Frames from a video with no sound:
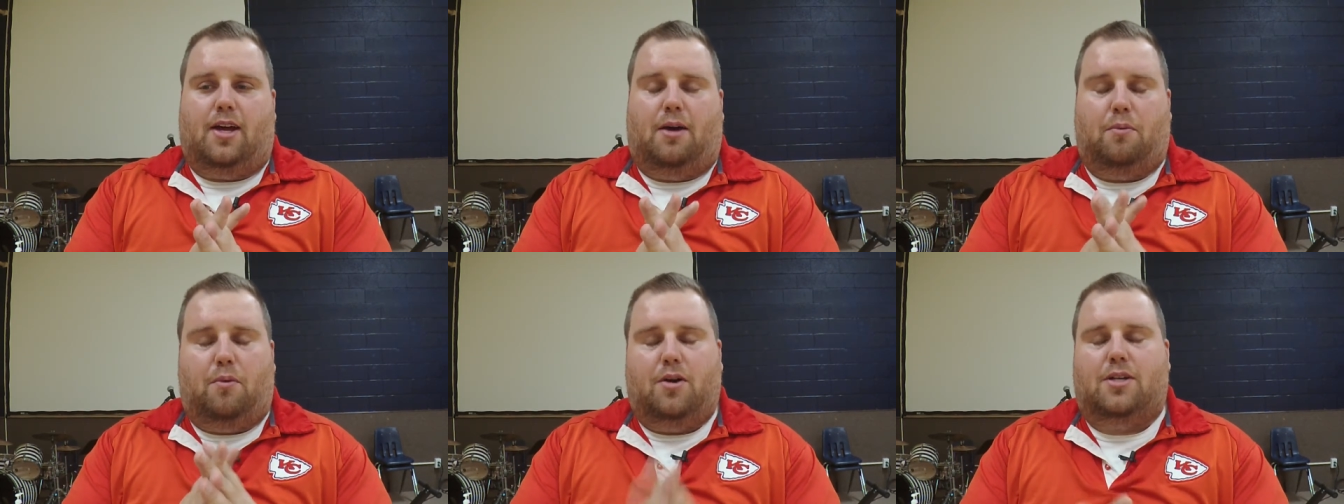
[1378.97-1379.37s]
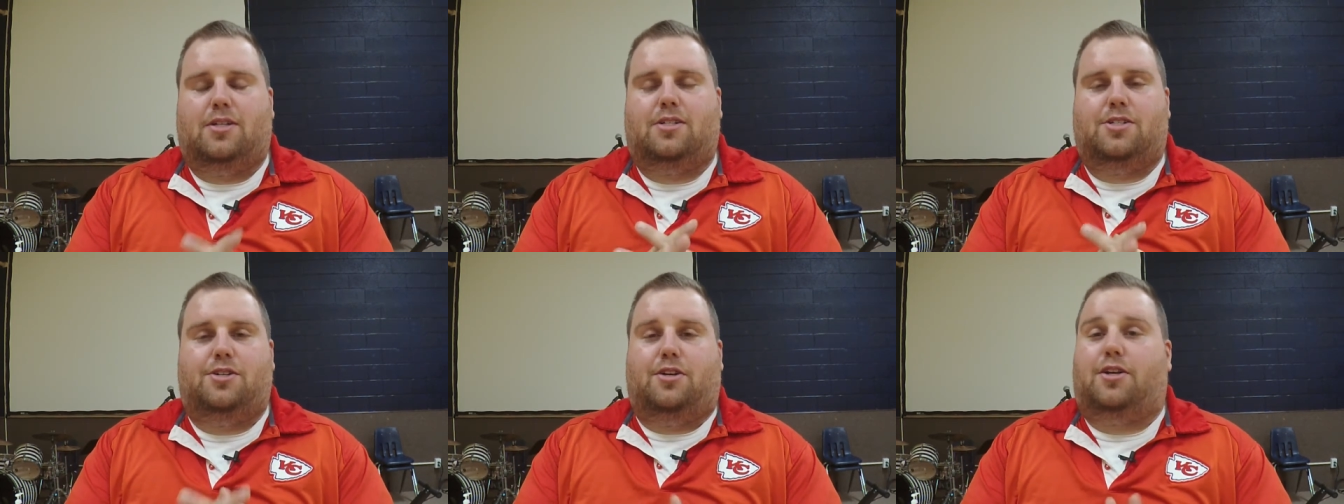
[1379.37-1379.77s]
I
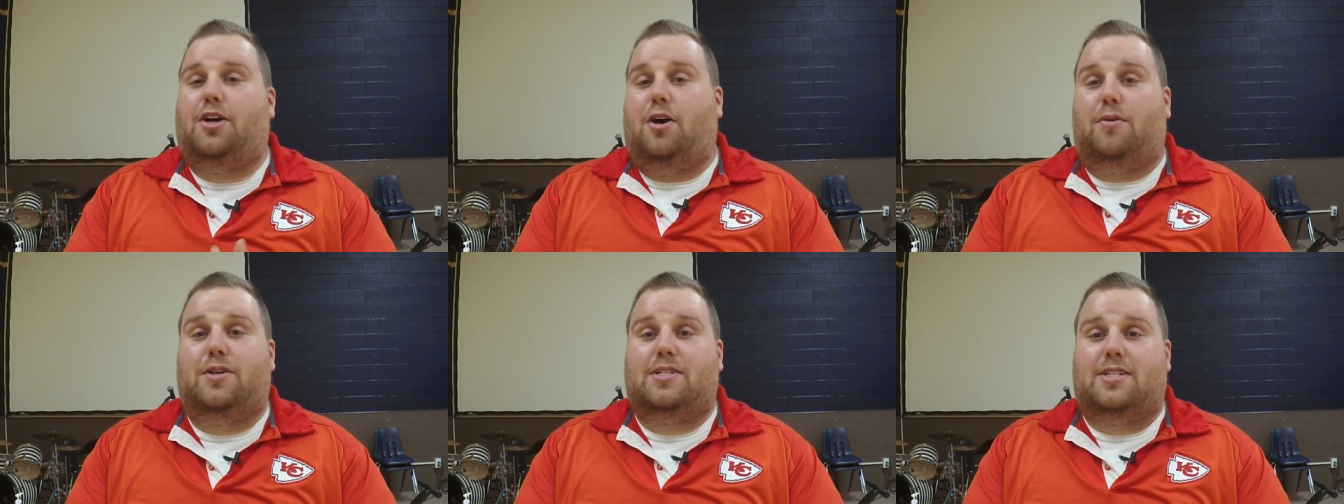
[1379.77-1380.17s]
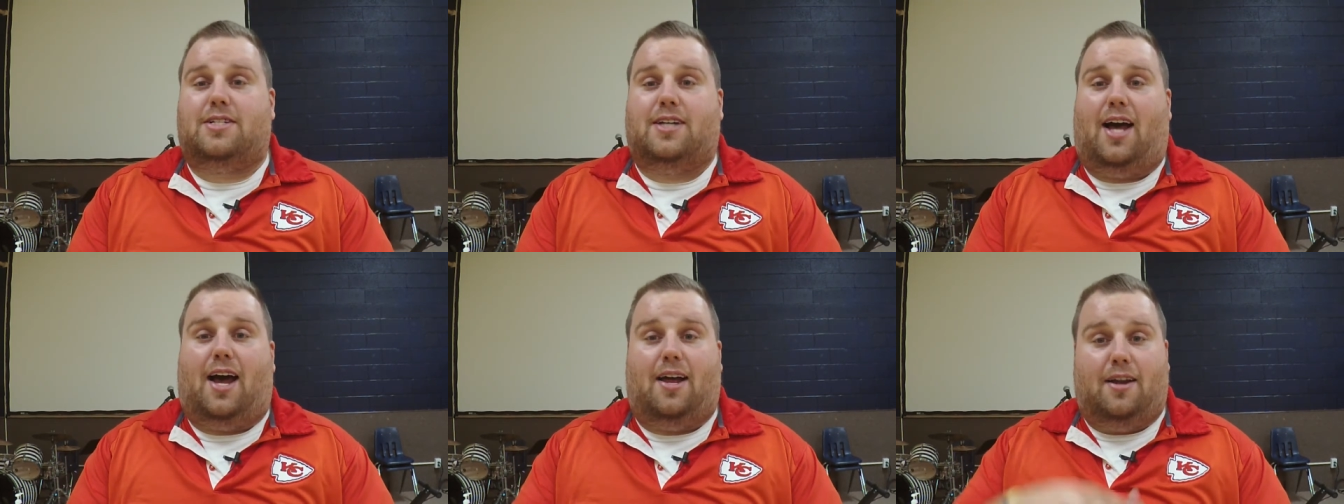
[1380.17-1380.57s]
want you to know, this
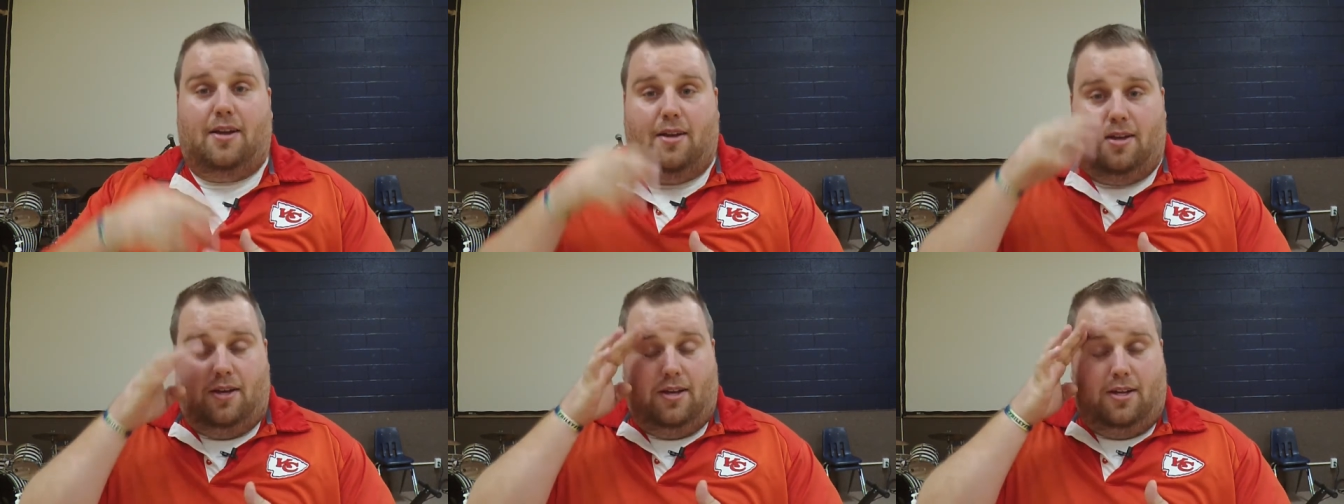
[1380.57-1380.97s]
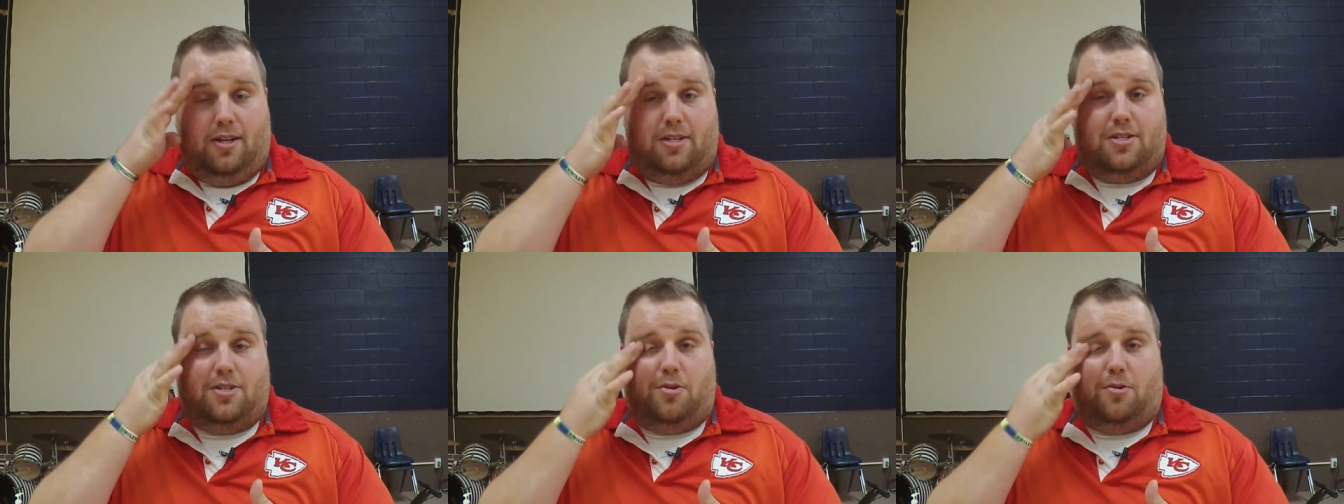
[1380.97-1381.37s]
is not a